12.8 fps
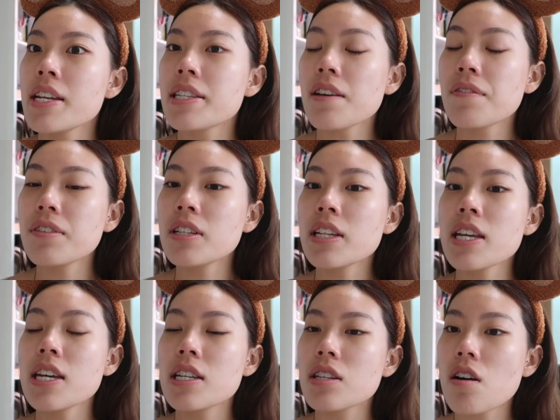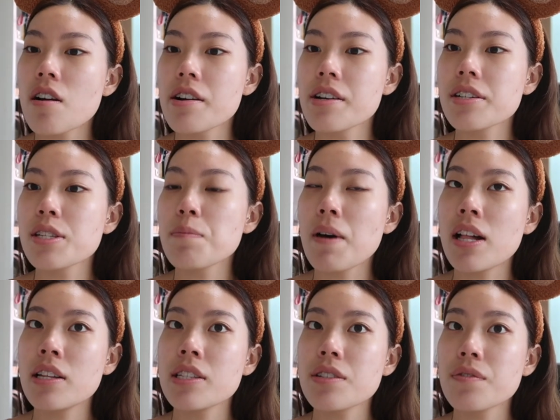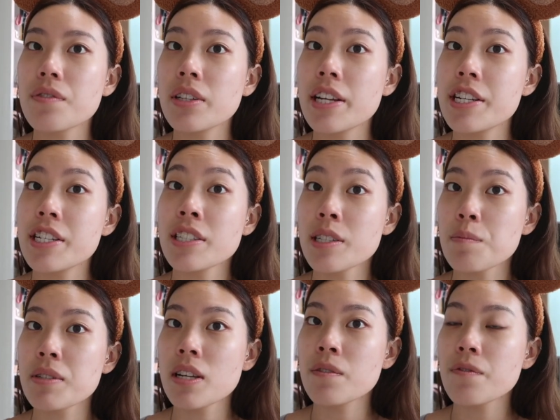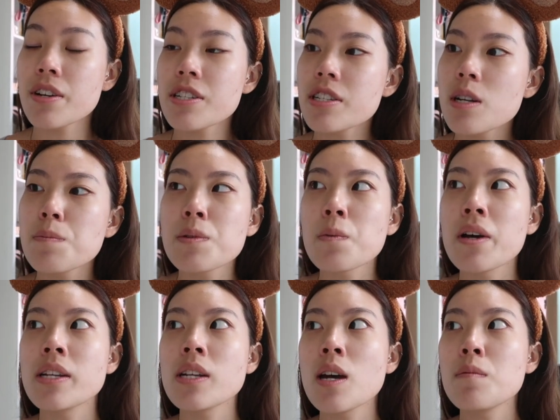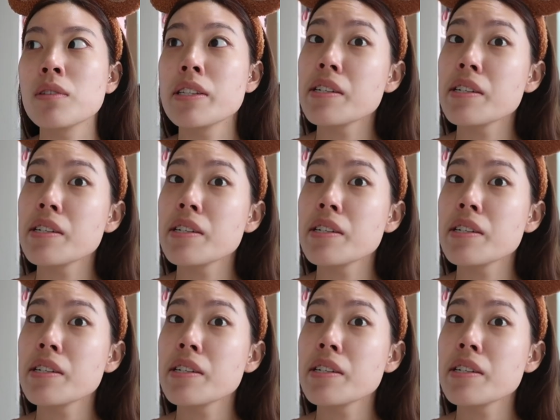It definitely is harder to balance relationships and friendships when I'm